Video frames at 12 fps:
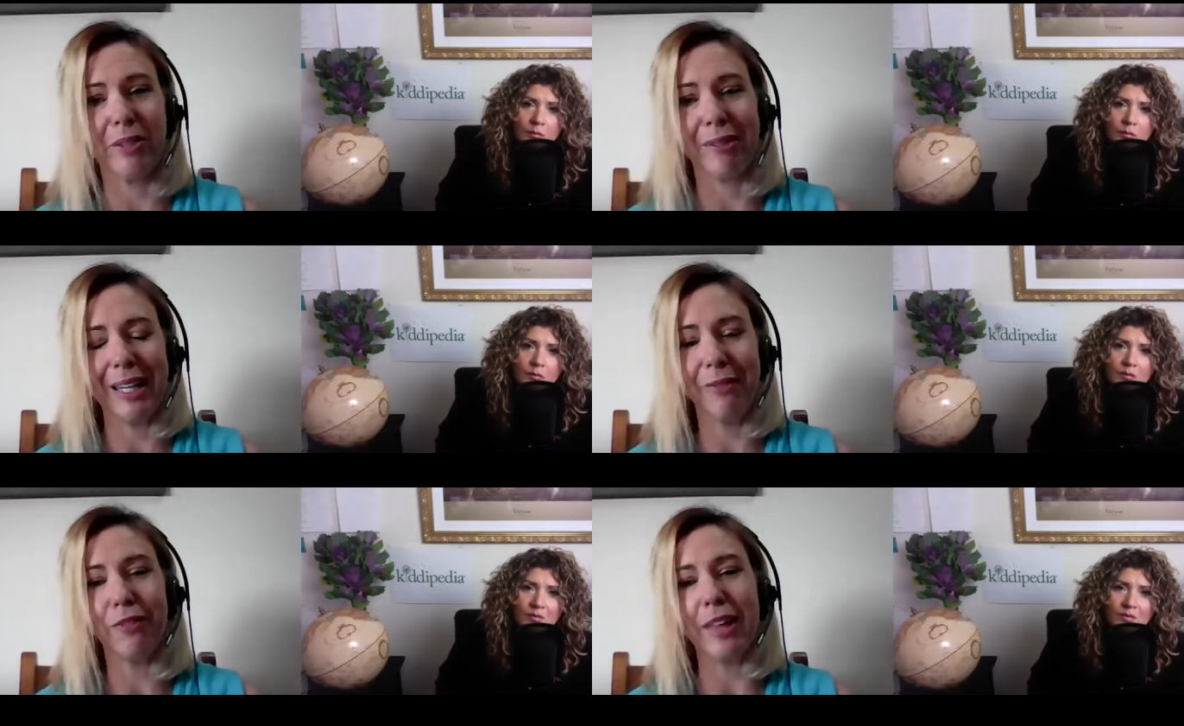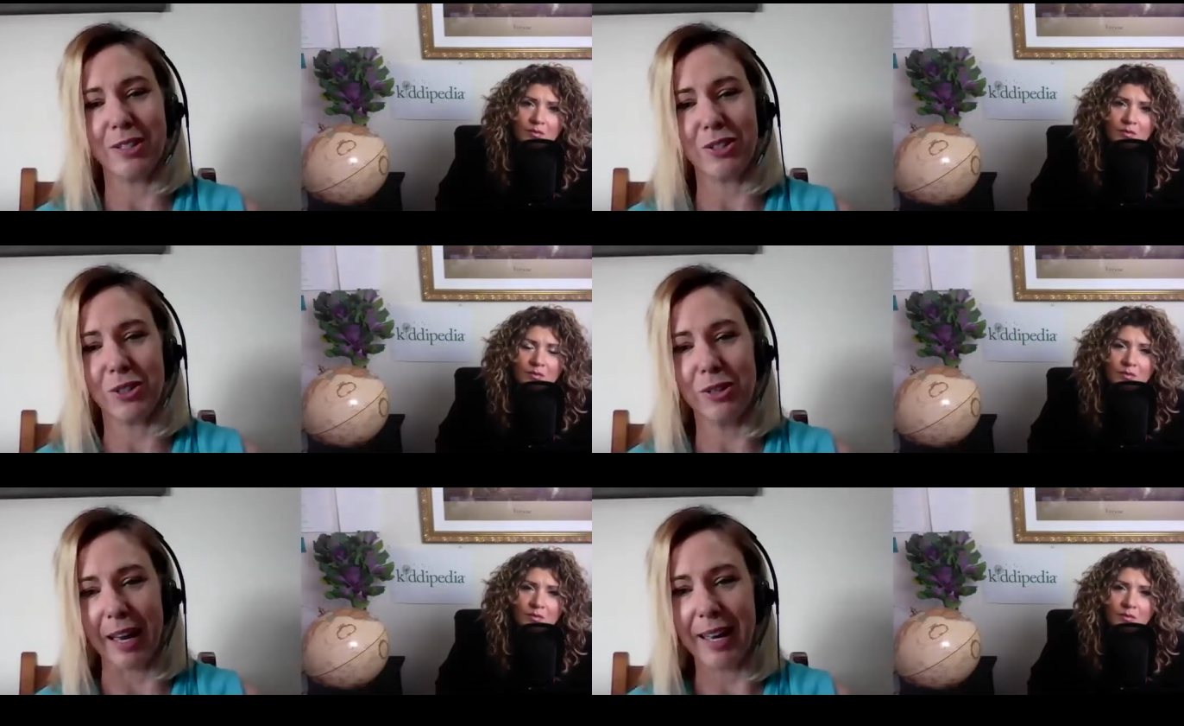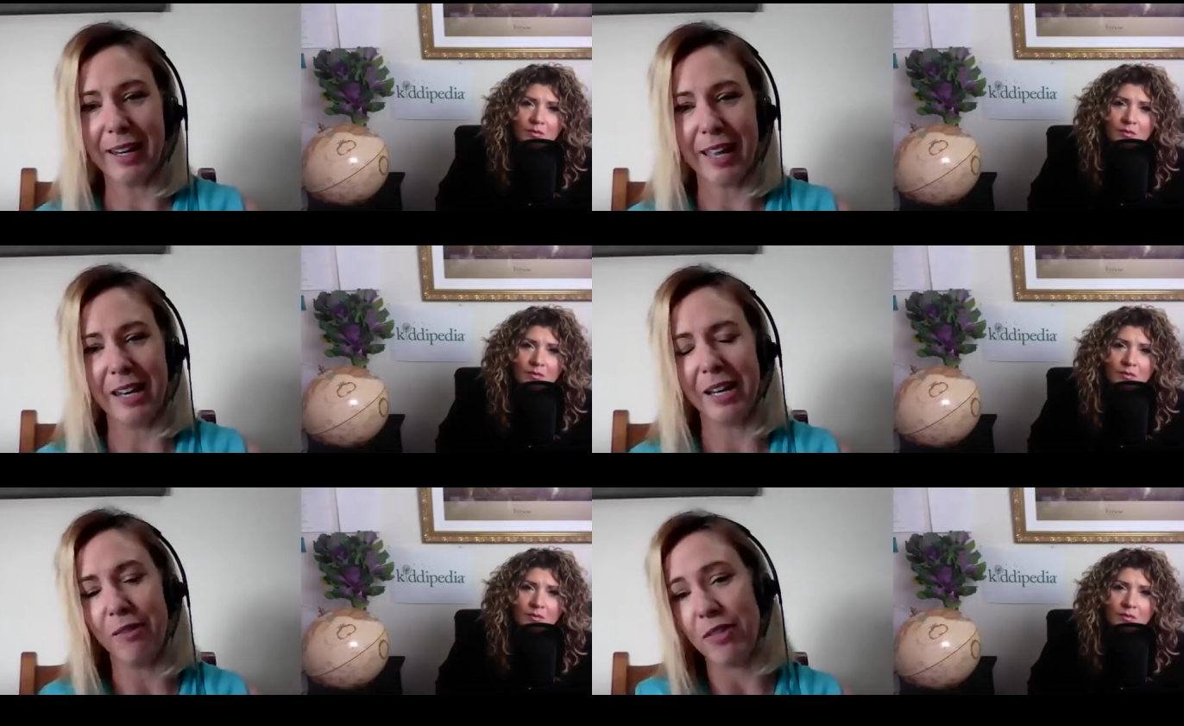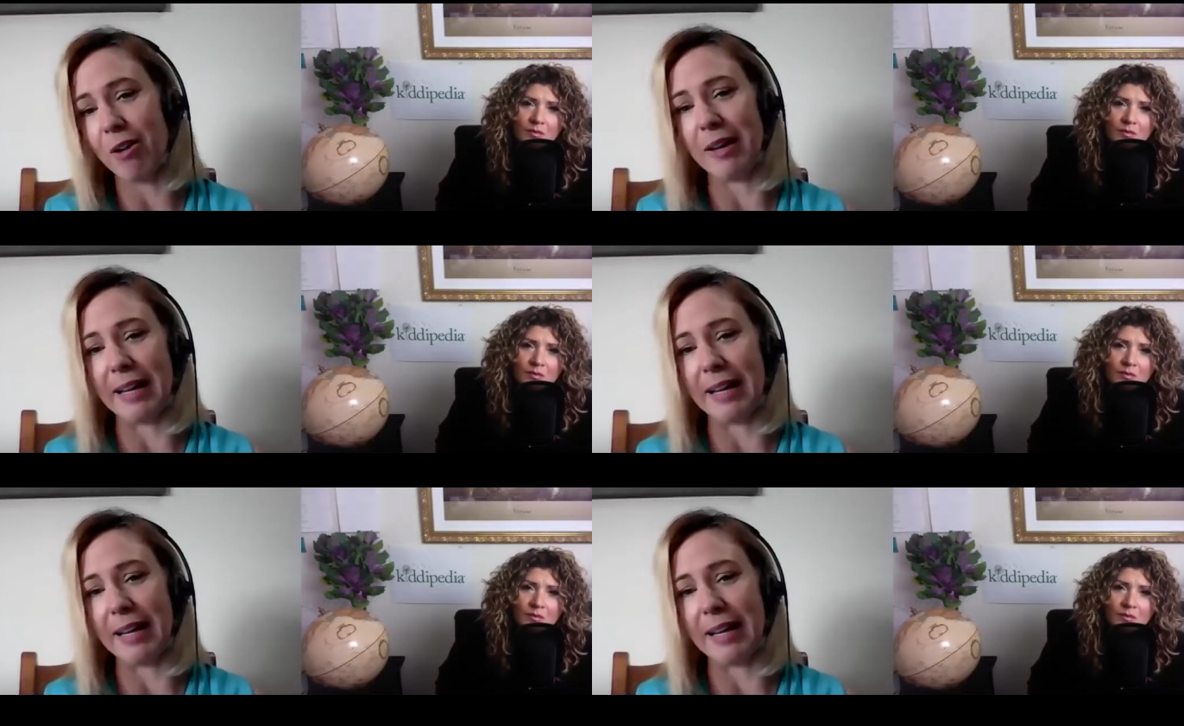Speaker 1: So if they do that, and if they are